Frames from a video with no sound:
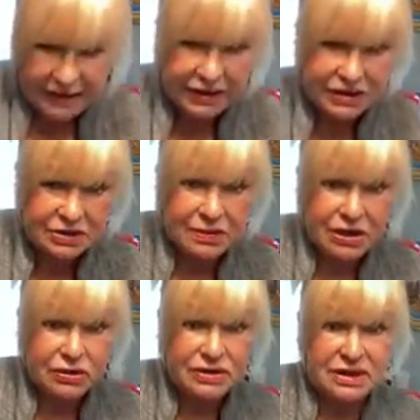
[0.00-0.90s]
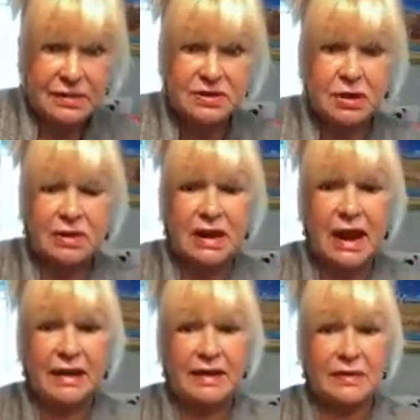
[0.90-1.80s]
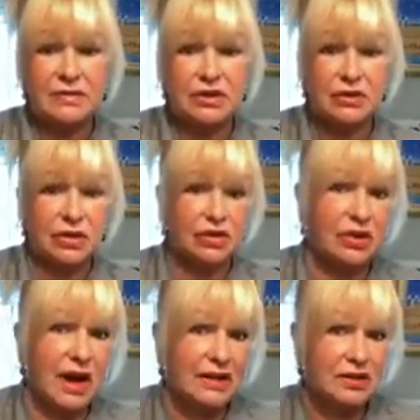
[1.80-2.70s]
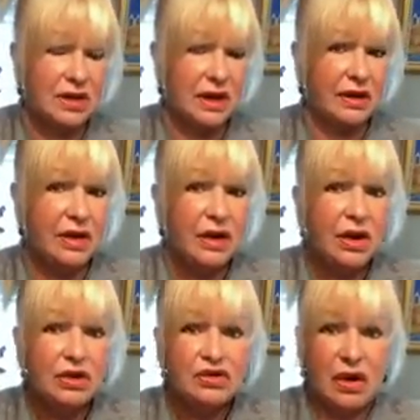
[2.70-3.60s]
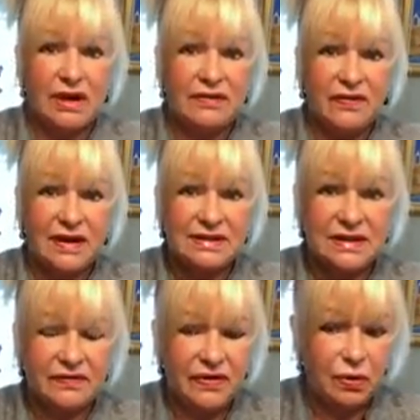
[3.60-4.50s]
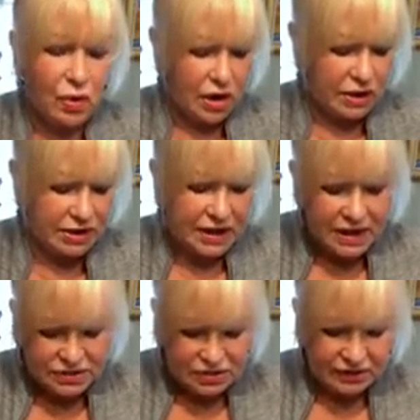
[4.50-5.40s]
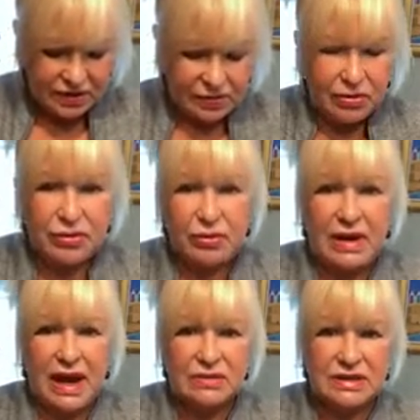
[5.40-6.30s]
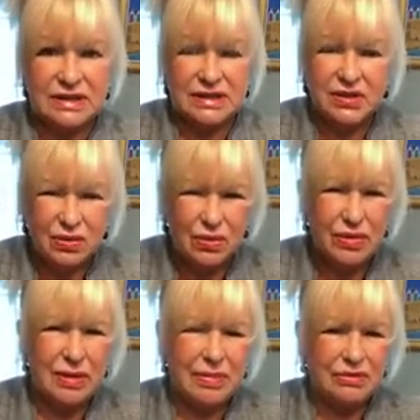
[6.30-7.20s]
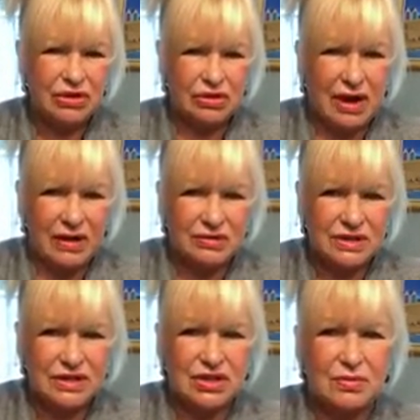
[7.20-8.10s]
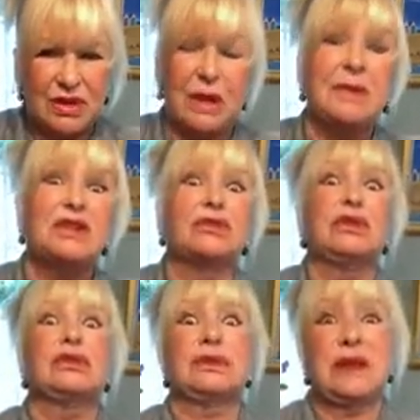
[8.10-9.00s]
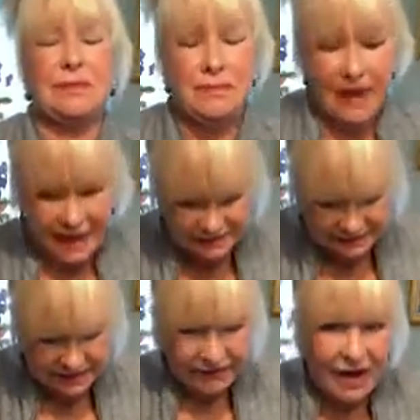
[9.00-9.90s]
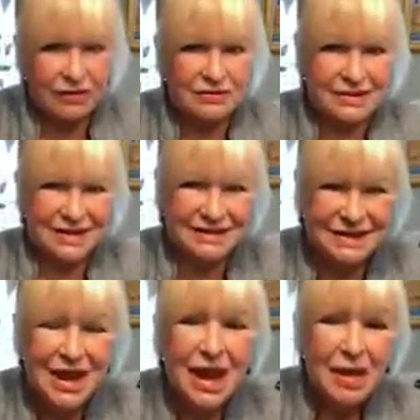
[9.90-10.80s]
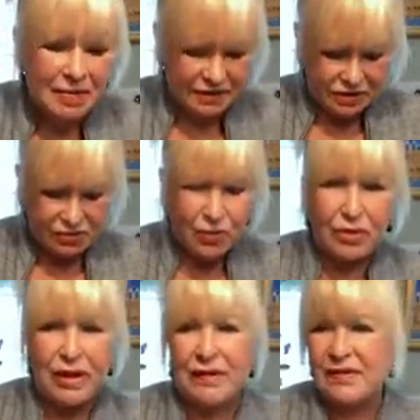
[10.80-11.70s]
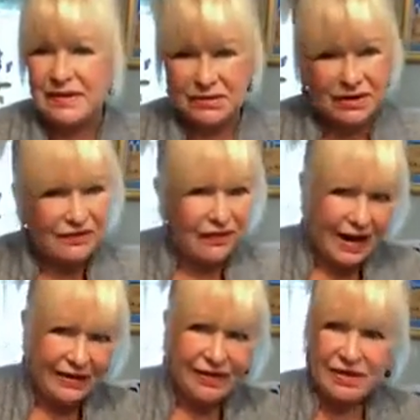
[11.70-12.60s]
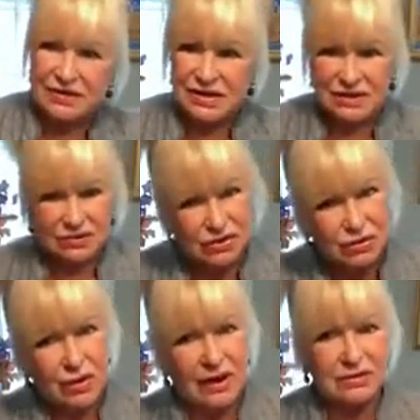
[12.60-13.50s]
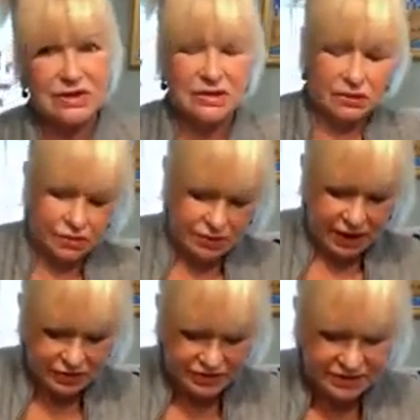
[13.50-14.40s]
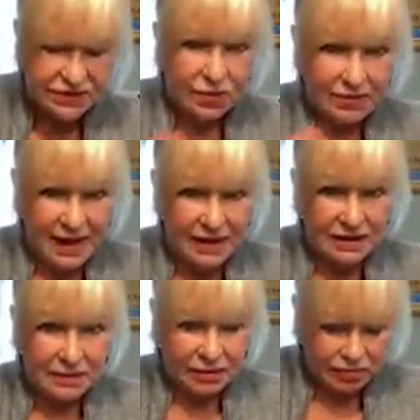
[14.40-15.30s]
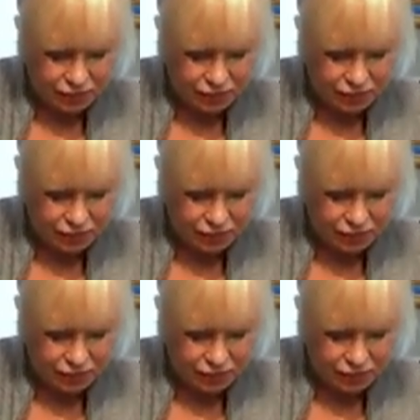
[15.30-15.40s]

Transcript: that needed to be used up, so I'm going to add them too. And you can add dried figs if you wanted. So I've got about 3 ounces. Don't worry about your ounces too much. I mean, don't use like masses of ounces, but don't worry if it's only 5 ounces or 2 ounces or 3 ounces. So I'm adding